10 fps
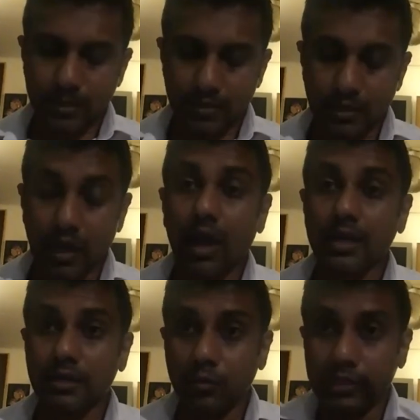
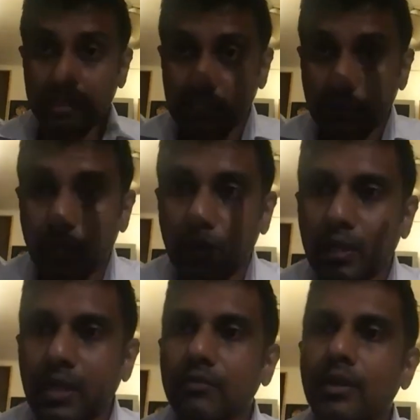garden which is inward look,
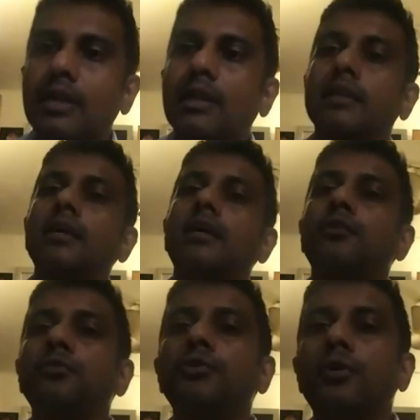right? Like,
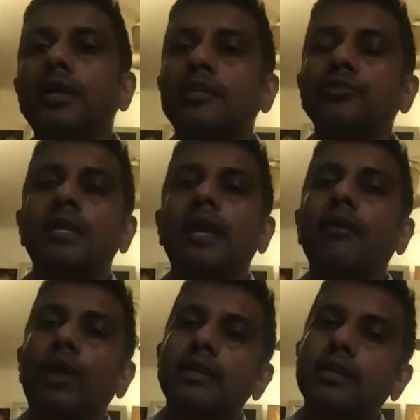you don't actually have
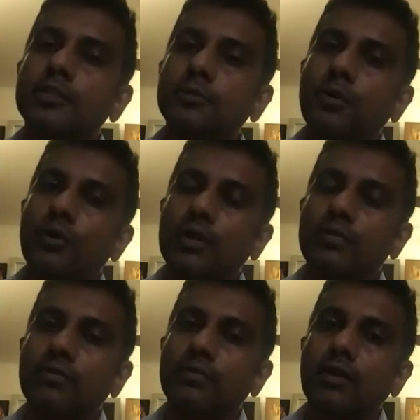vantage
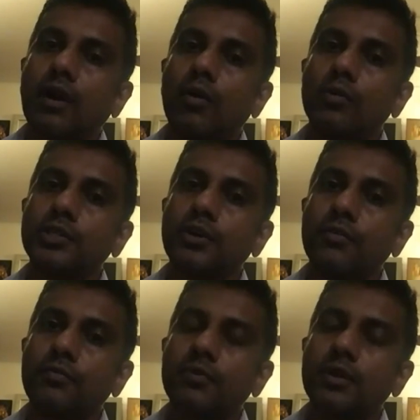points out of
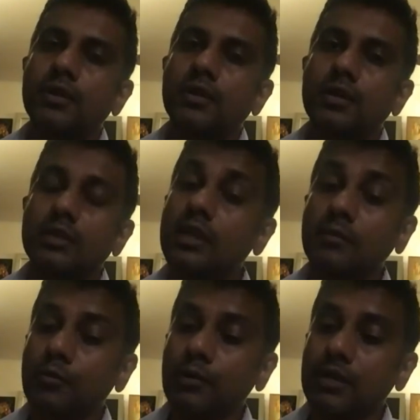
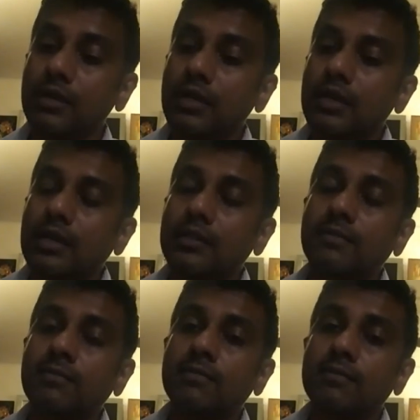Diabubula.
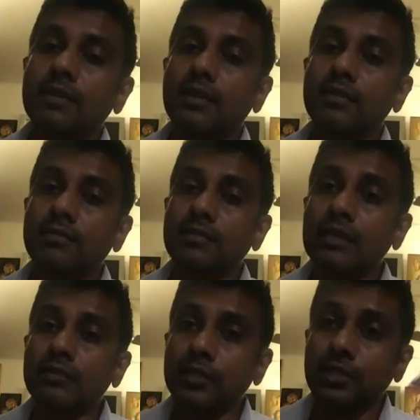It's
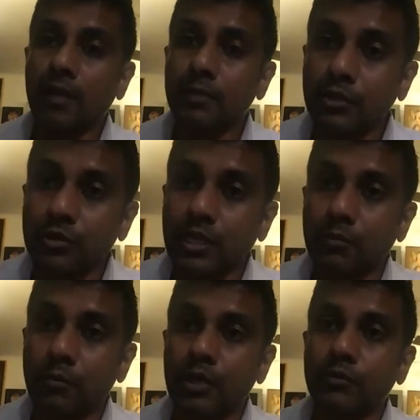things which come into
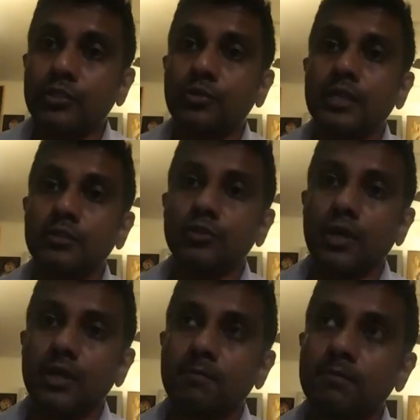Diabubula which you enjoy.
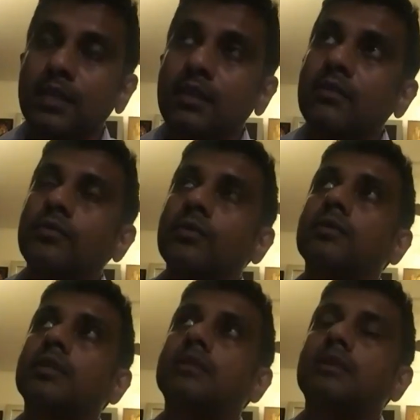So
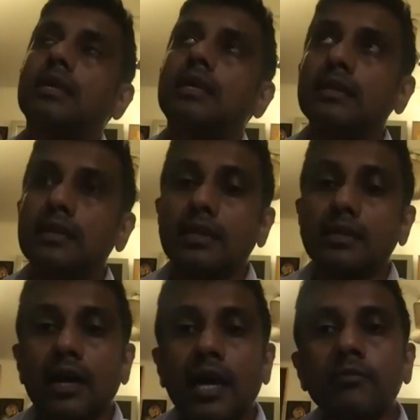in
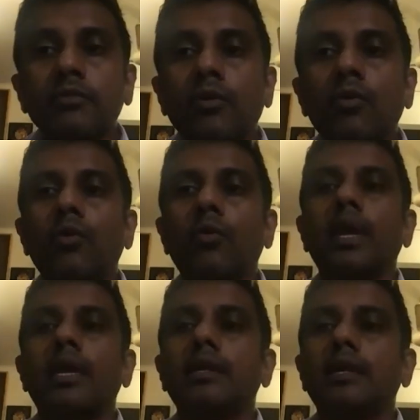times of
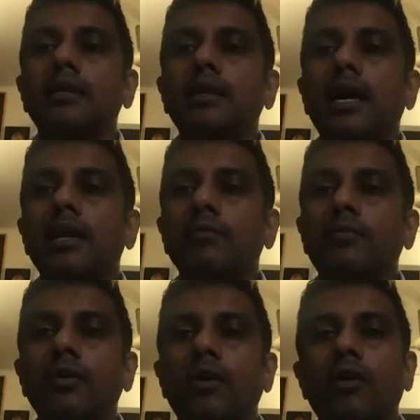COVID, in
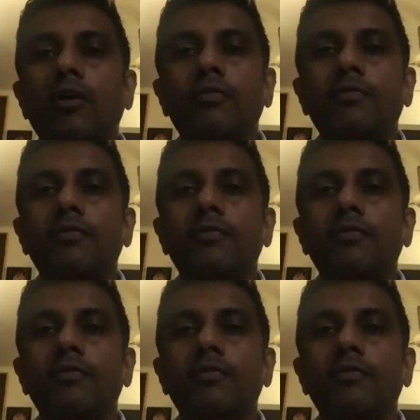times of